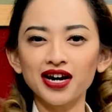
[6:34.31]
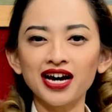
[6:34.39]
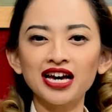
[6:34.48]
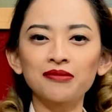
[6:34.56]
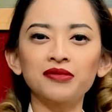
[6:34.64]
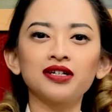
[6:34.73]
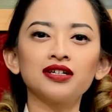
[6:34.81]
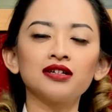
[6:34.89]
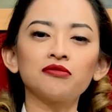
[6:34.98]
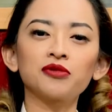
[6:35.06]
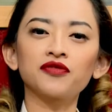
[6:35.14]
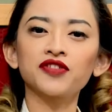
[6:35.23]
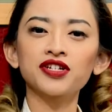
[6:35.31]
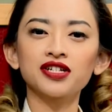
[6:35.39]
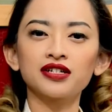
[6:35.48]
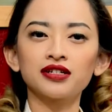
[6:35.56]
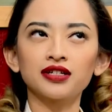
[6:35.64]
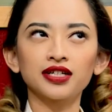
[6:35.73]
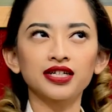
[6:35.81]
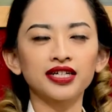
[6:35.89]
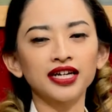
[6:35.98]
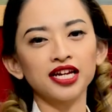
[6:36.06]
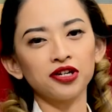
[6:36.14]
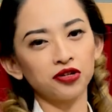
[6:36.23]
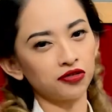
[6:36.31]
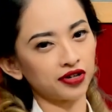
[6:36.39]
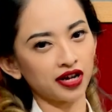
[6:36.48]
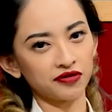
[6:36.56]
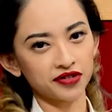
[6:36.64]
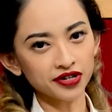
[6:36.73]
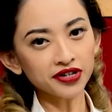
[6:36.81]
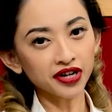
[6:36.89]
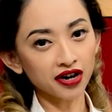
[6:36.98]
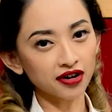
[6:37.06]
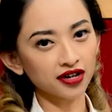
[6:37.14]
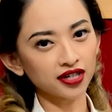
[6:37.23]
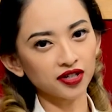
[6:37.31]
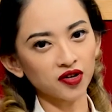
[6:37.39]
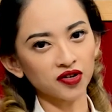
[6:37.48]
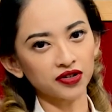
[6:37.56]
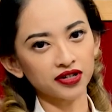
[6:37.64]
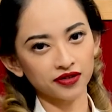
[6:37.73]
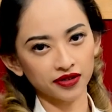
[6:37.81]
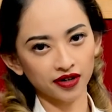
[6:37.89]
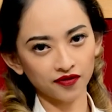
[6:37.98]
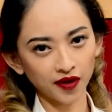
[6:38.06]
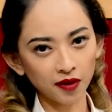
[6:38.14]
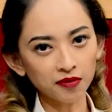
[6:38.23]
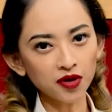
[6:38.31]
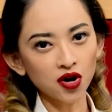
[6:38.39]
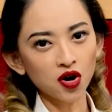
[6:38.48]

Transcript: I'm a professional uh, radio announcer, currently on Hard Rock FM,